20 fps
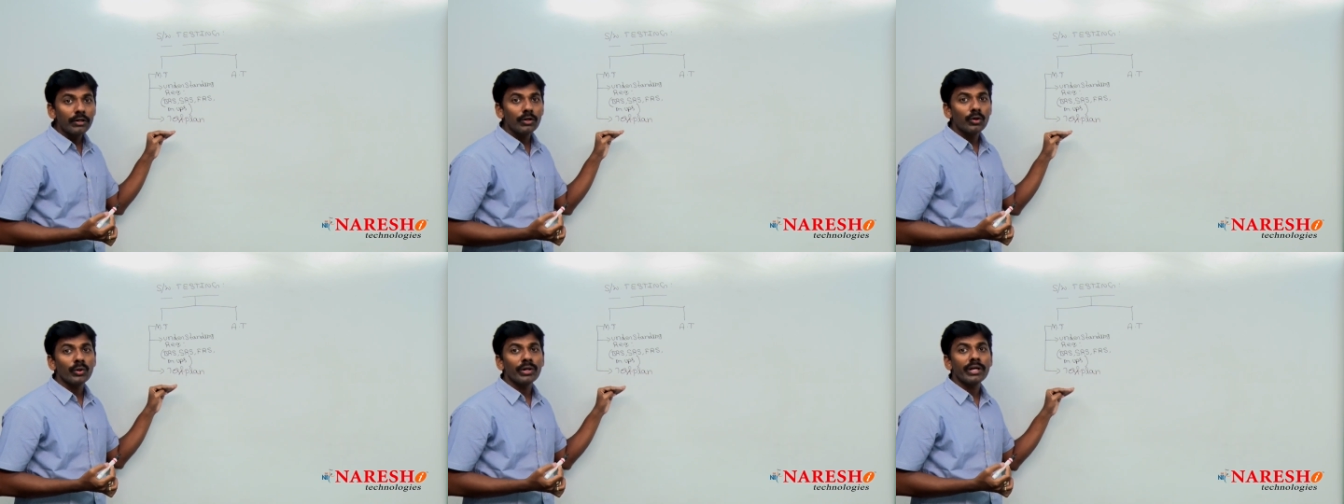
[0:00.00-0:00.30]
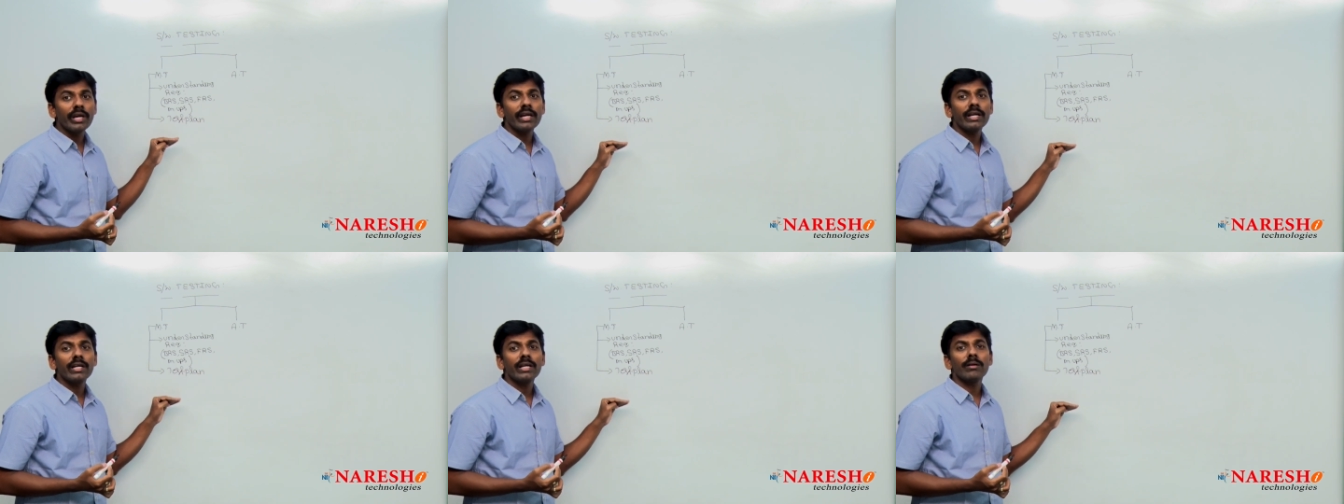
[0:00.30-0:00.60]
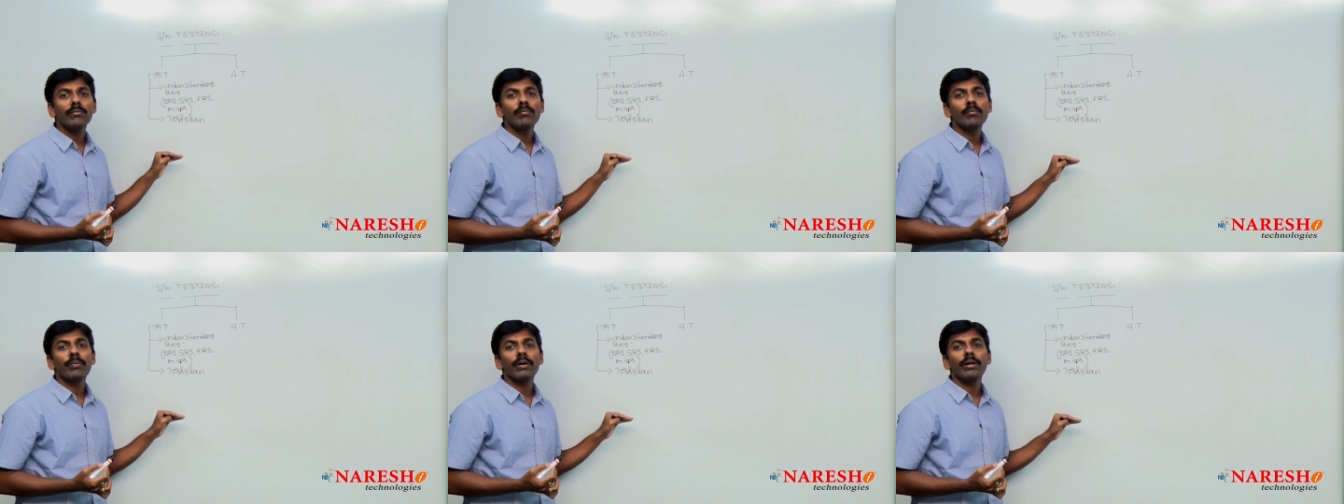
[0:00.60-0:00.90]
to get
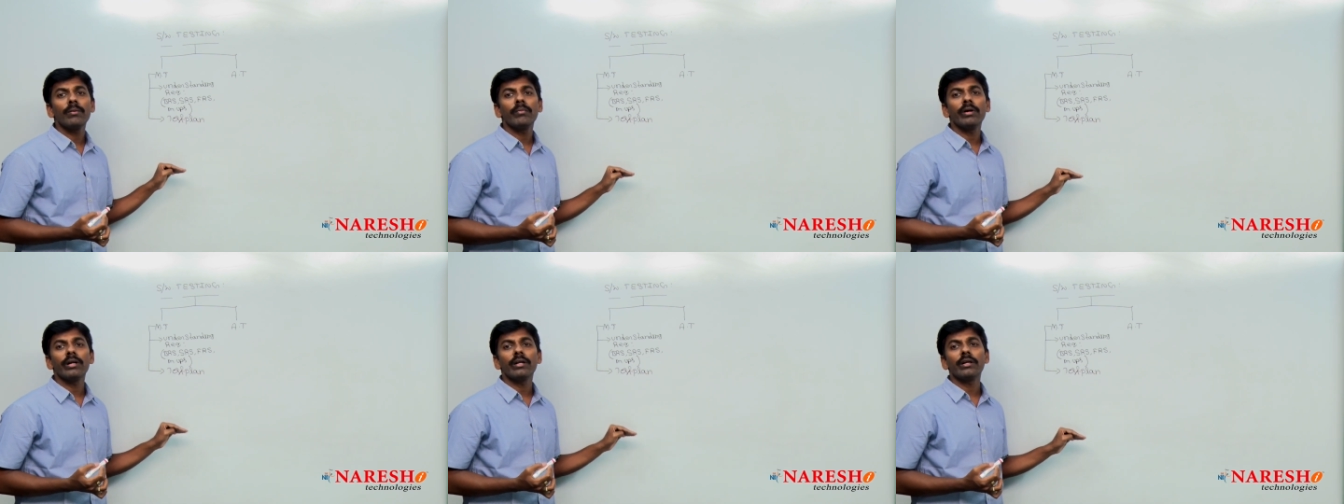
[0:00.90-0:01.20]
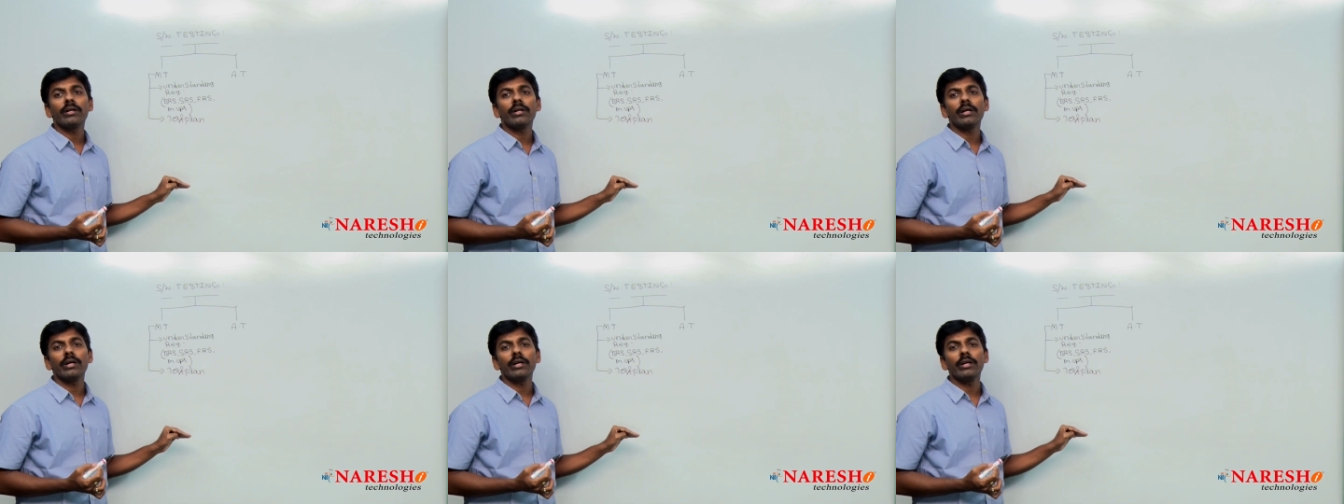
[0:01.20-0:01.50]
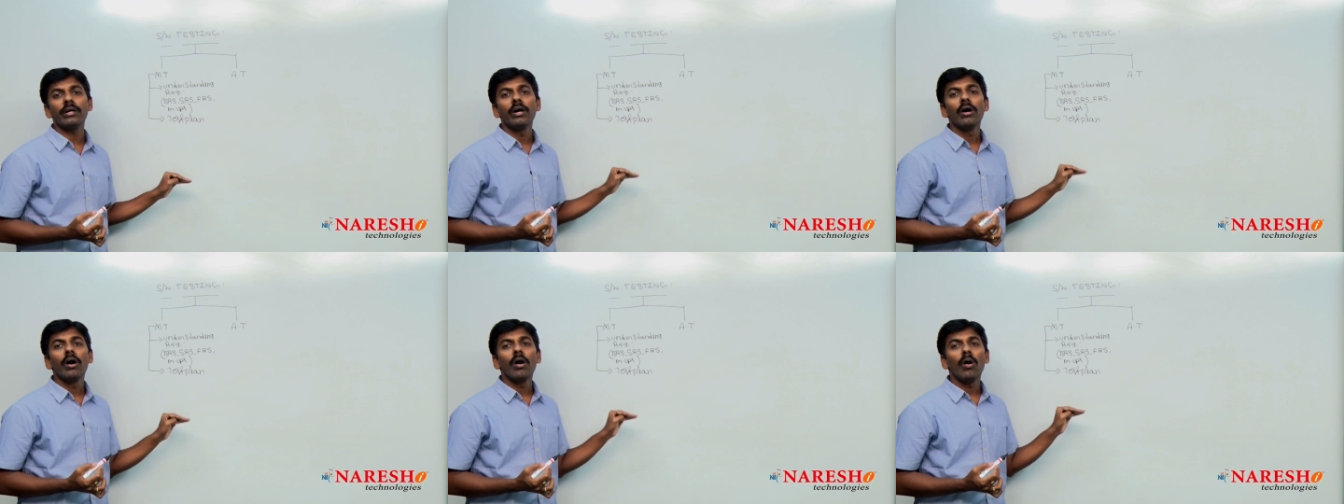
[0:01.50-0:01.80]

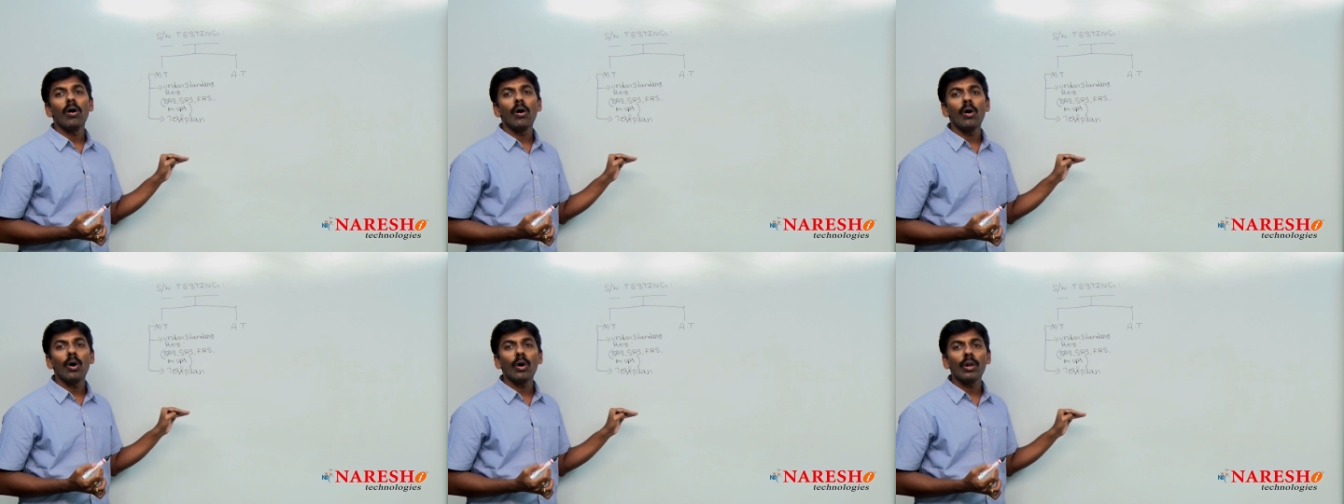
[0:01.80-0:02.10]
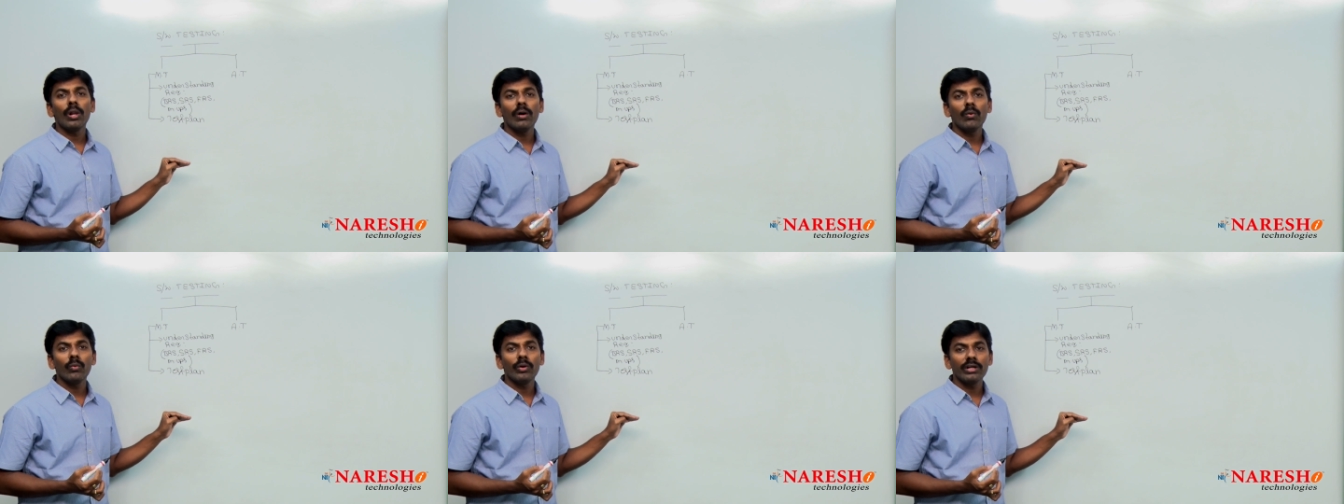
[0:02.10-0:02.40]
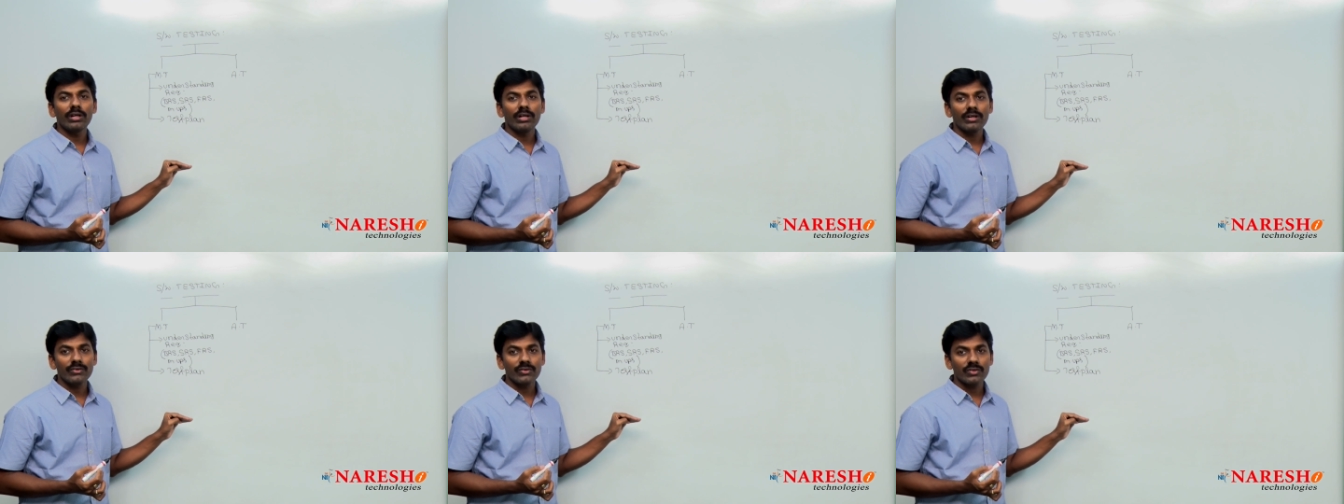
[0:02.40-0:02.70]
implemented all
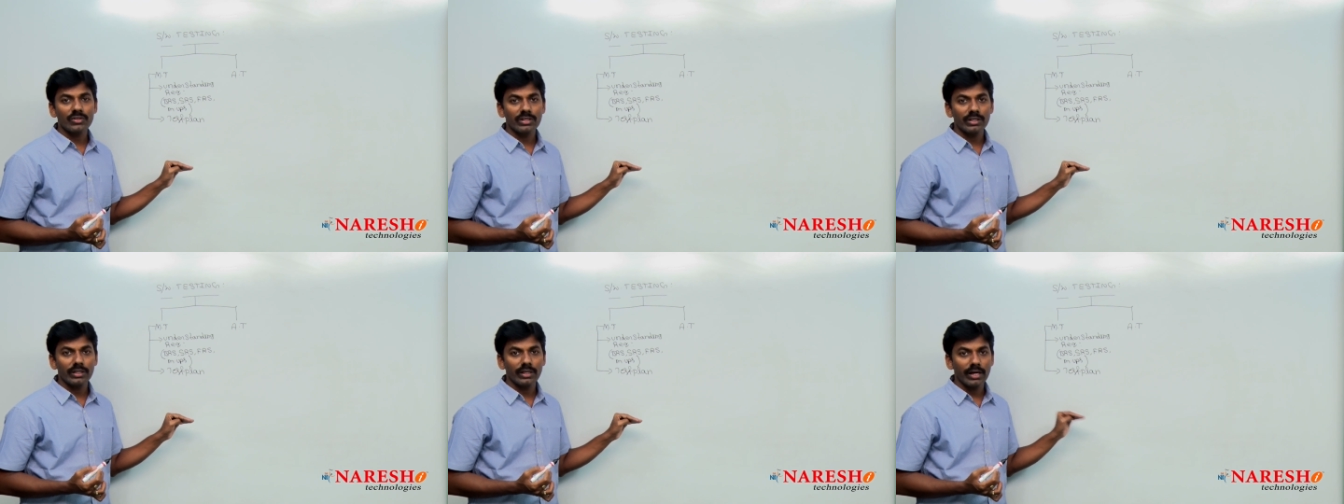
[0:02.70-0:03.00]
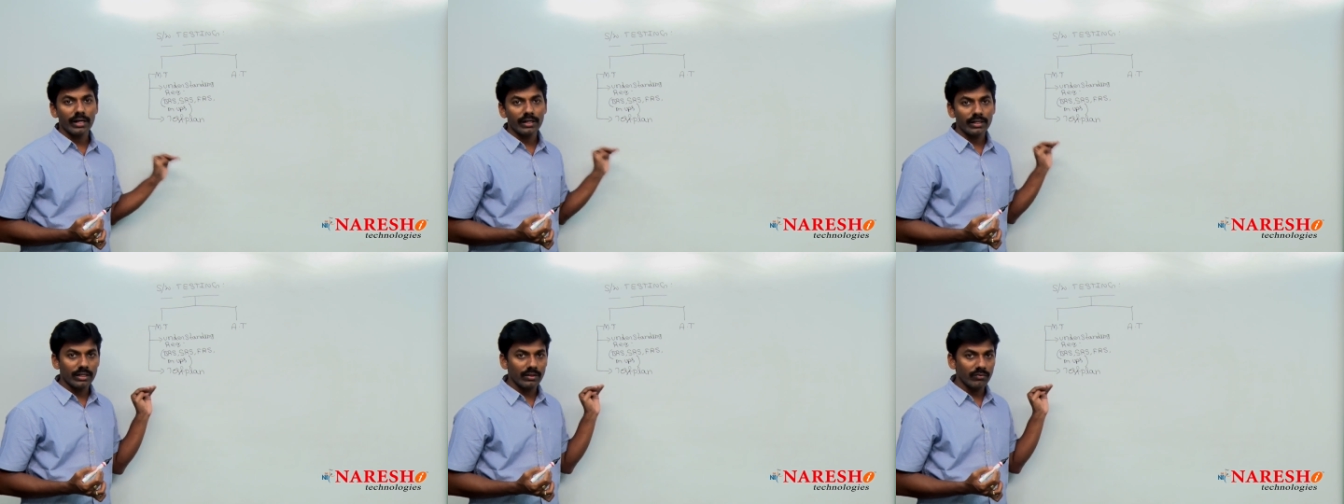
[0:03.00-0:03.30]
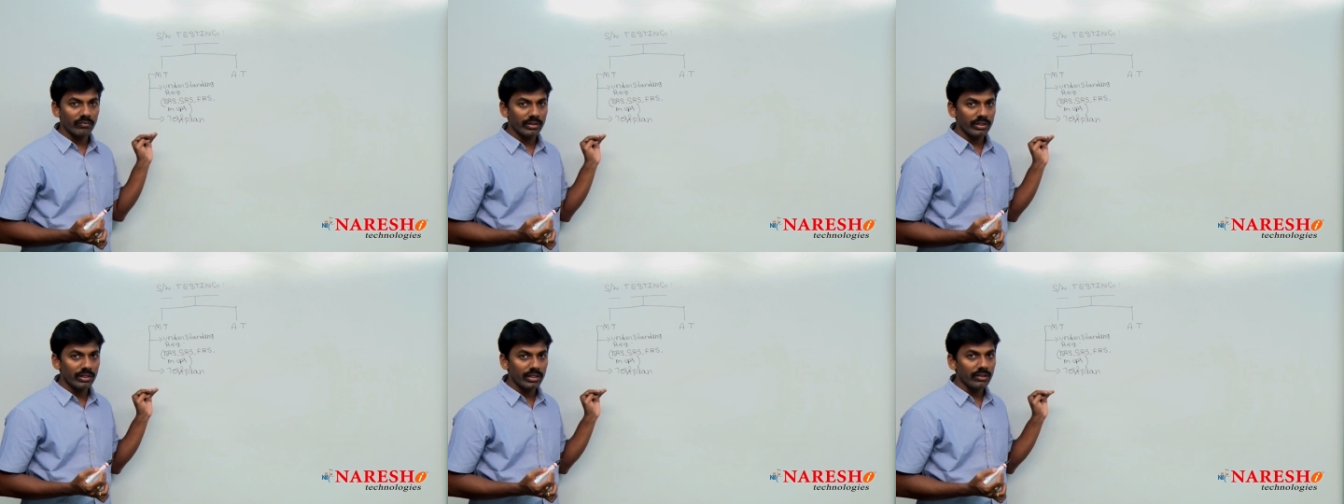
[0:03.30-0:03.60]
our testing
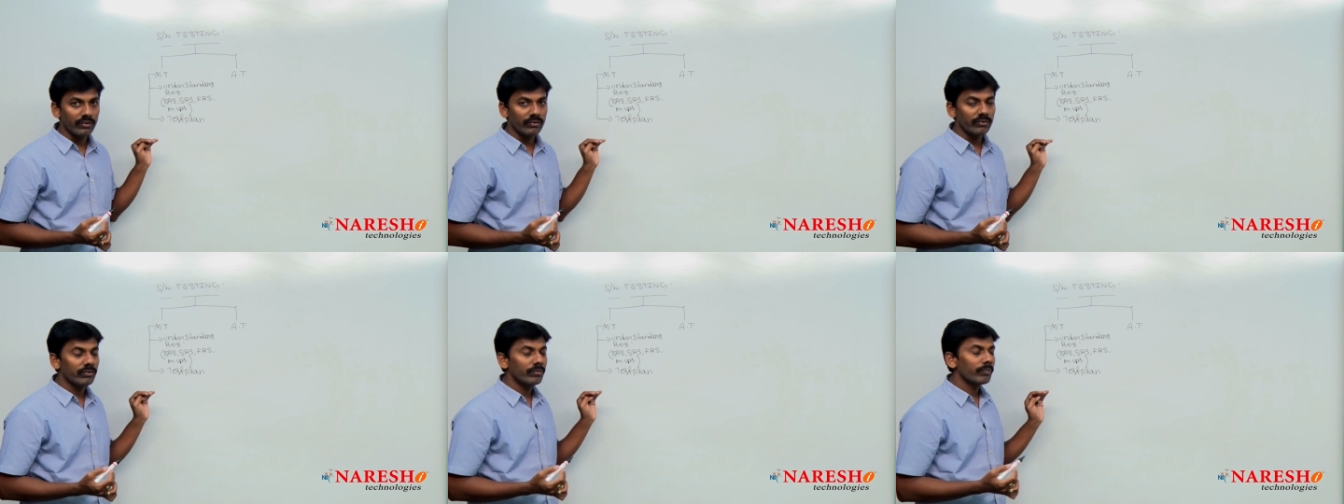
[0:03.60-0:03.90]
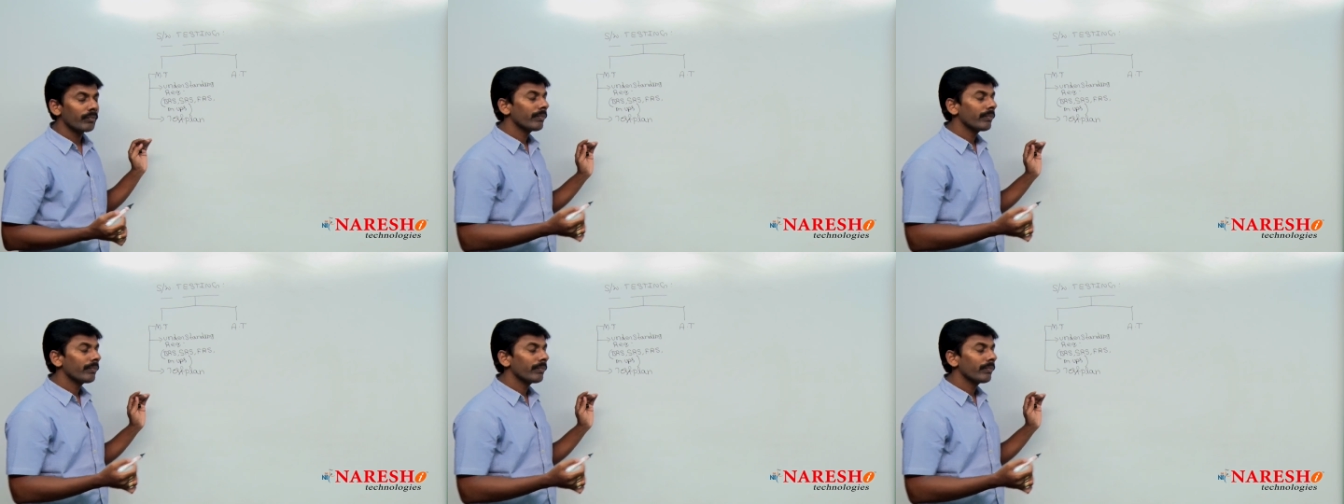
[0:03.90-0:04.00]
activities.